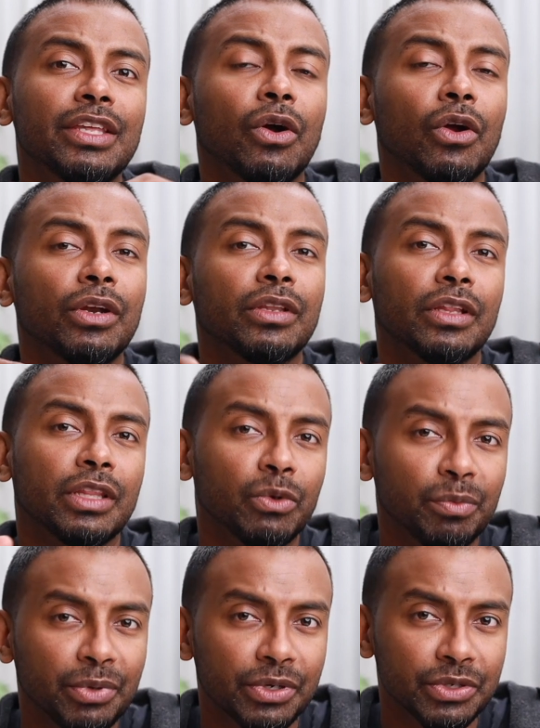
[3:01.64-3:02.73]
the art that they
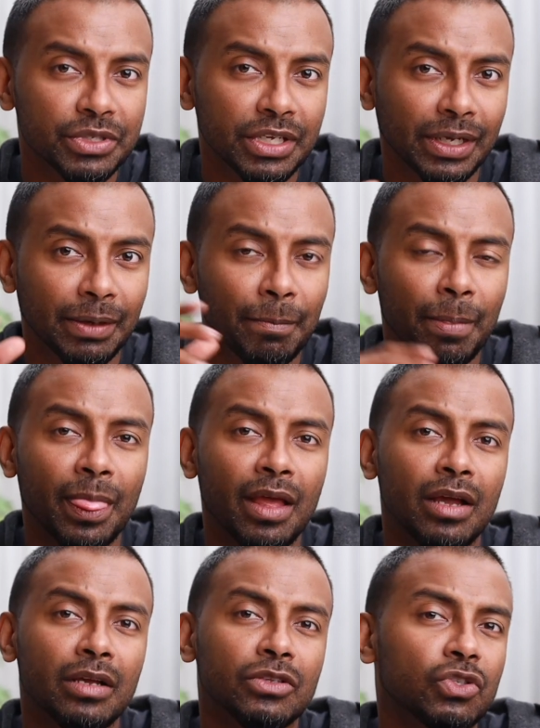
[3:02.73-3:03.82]
were producing.
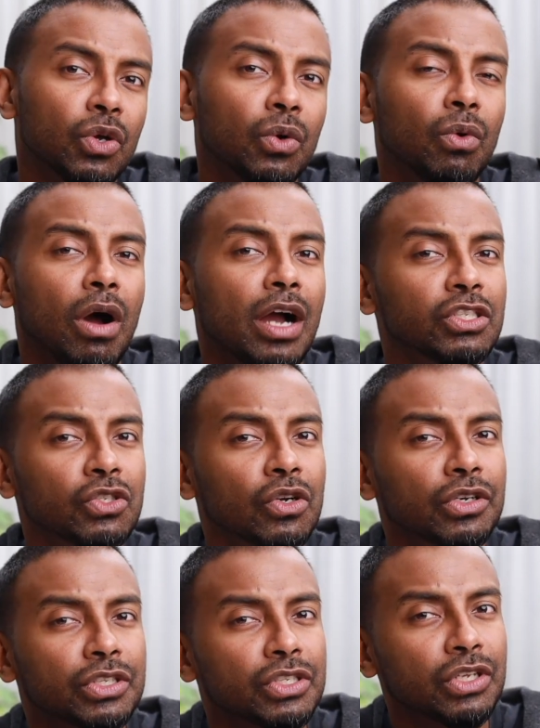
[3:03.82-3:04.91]
So I
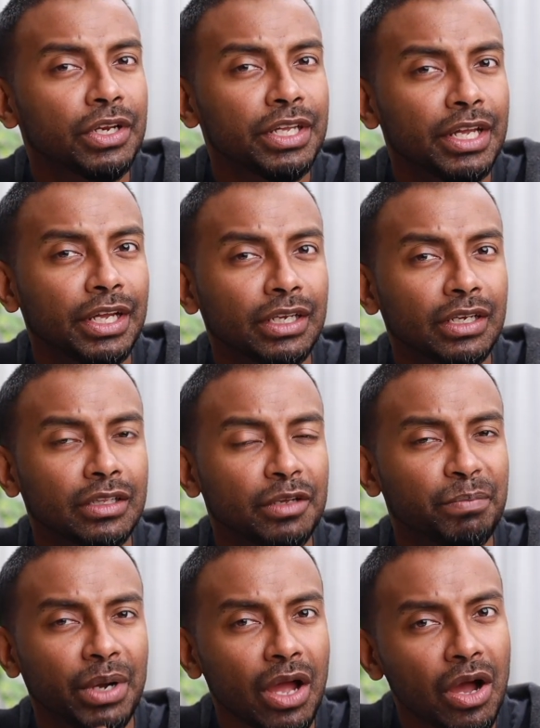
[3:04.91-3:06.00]
started studying the
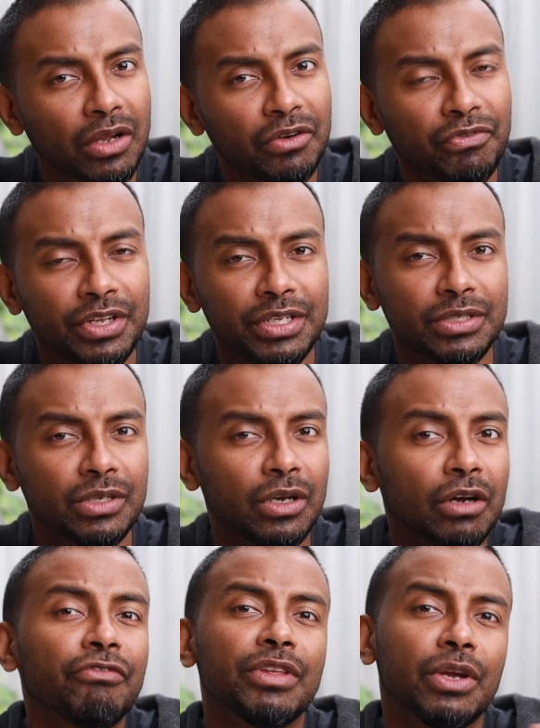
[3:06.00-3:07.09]
biographies
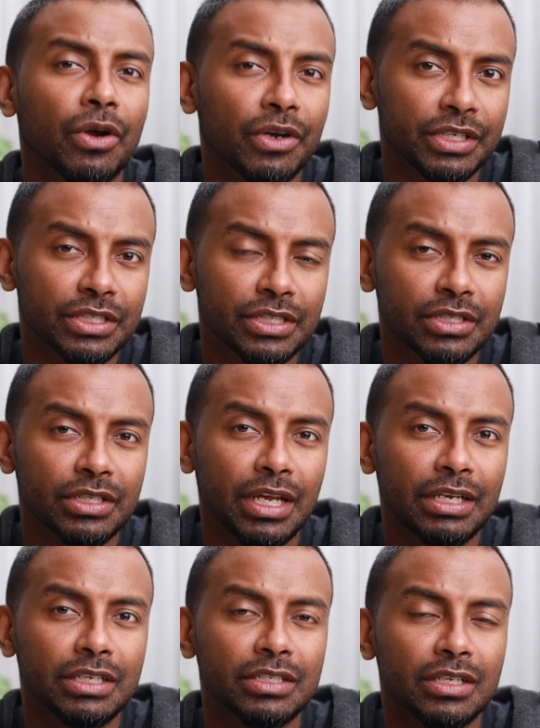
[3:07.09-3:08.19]
of the artists
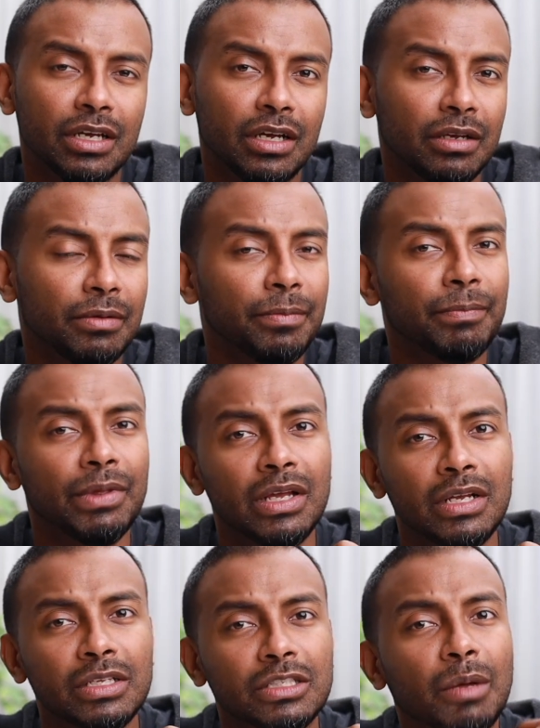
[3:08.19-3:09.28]
and
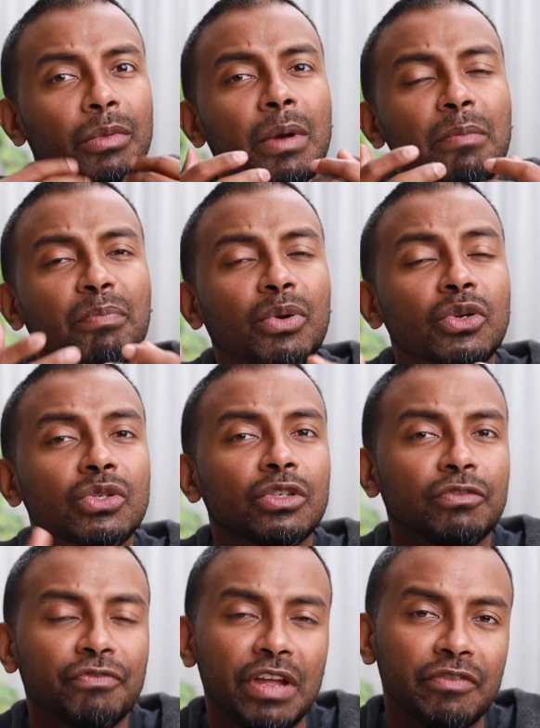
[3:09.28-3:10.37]
some of my
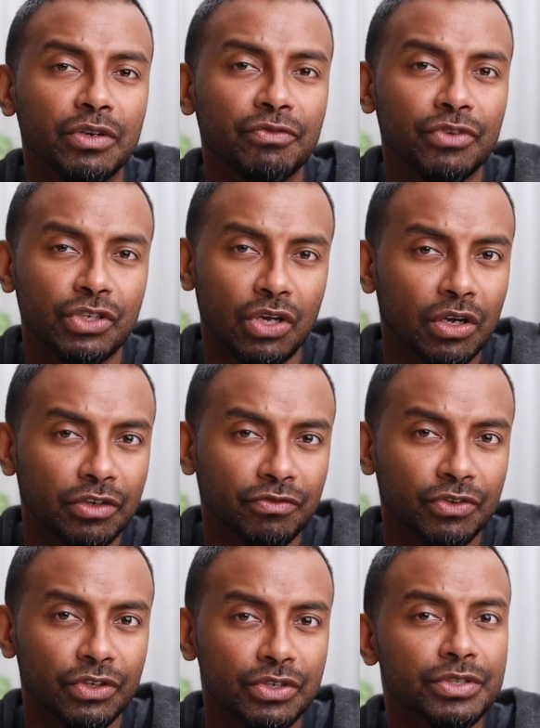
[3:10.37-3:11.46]
personal favorite
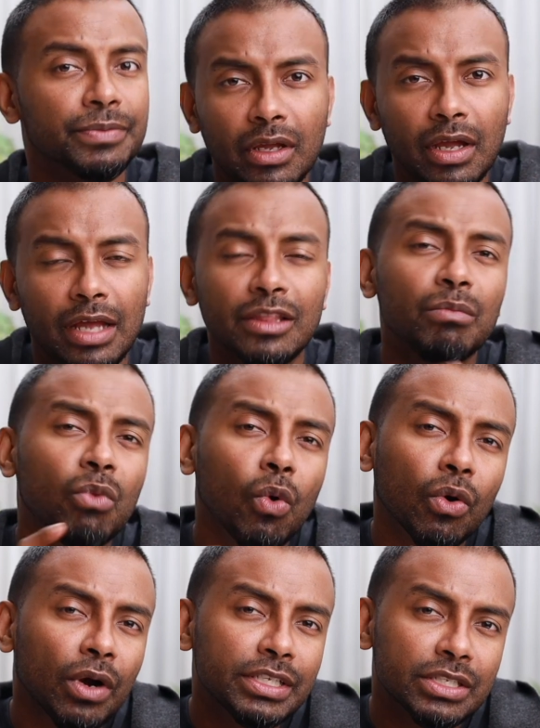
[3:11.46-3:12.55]
photographers. And the
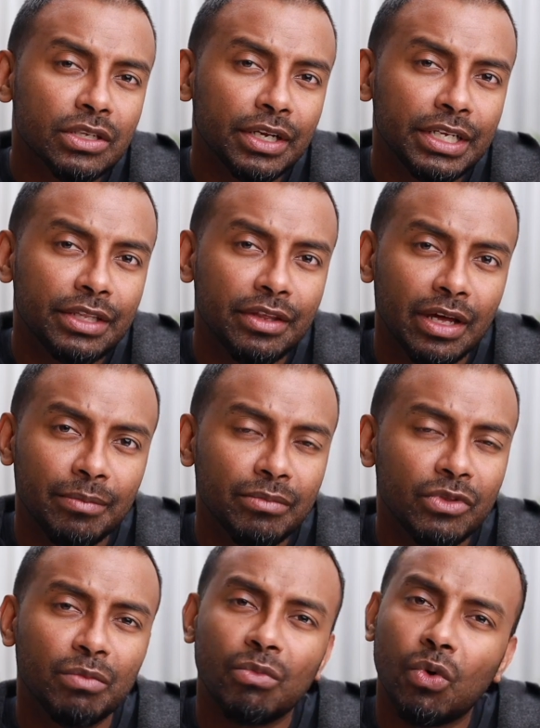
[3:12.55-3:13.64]
more I studied
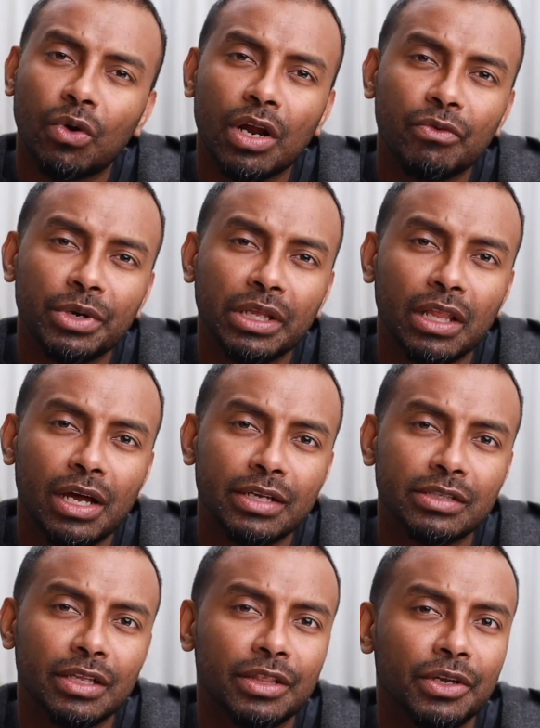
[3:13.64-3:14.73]
them, the more I
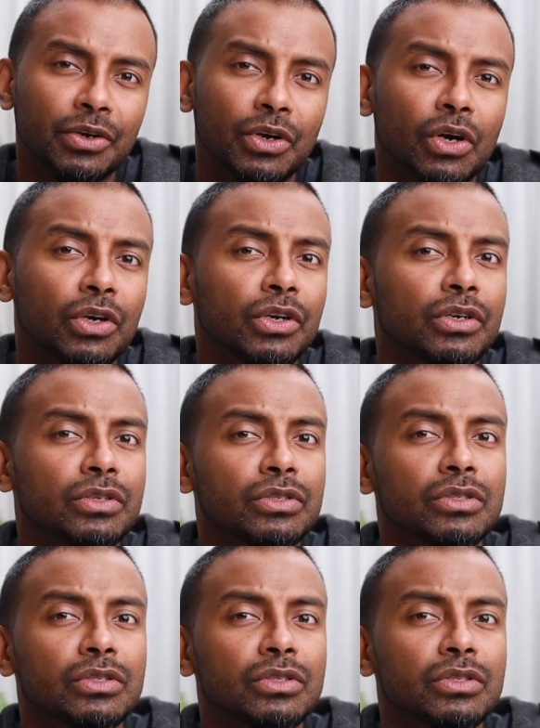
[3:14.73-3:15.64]
realized that there are